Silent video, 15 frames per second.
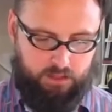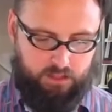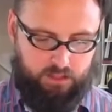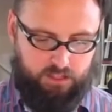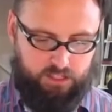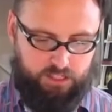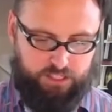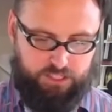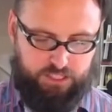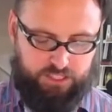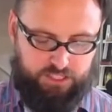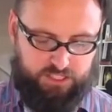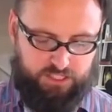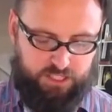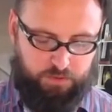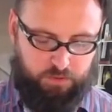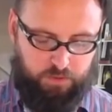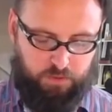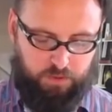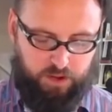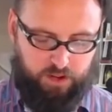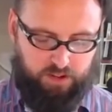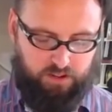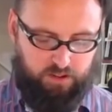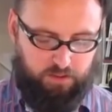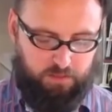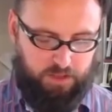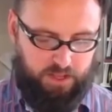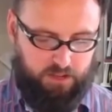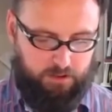In Jesus' name we pray. Amen.